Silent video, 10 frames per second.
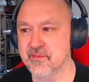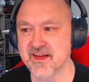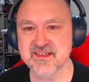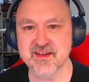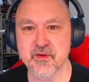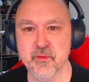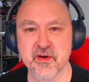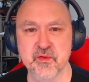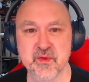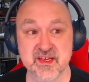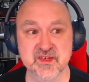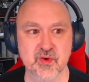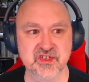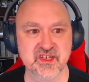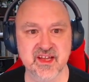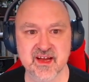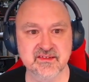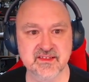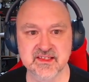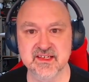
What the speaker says: Thanks everyone who is watching that,